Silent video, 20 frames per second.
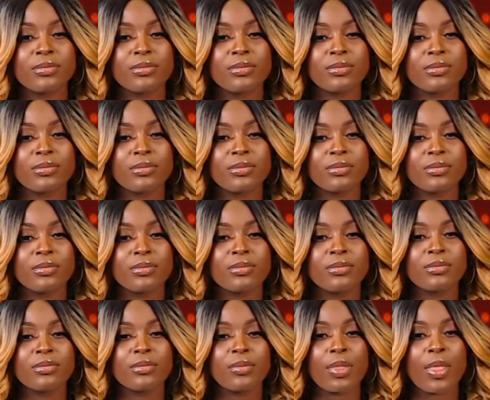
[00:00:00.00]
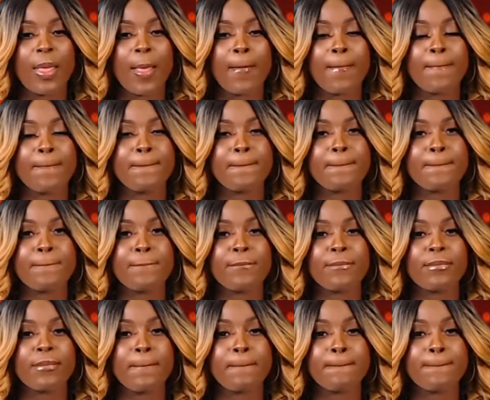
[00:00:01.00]
that history has been
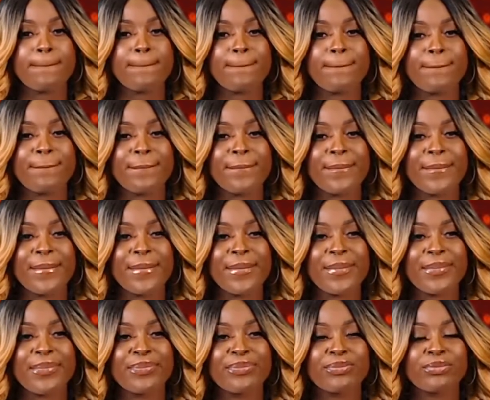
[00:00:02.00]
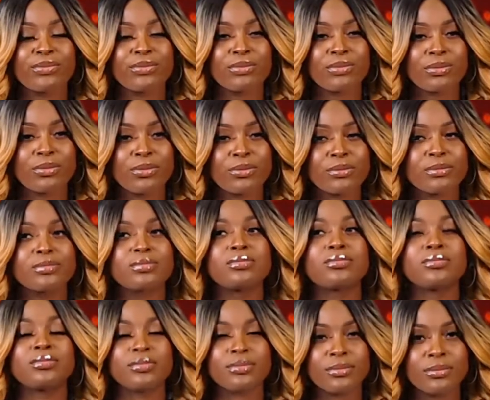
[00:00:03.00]
very difficult here in
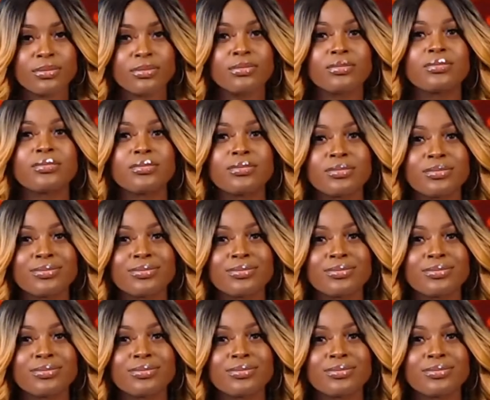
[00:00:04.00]
every regard,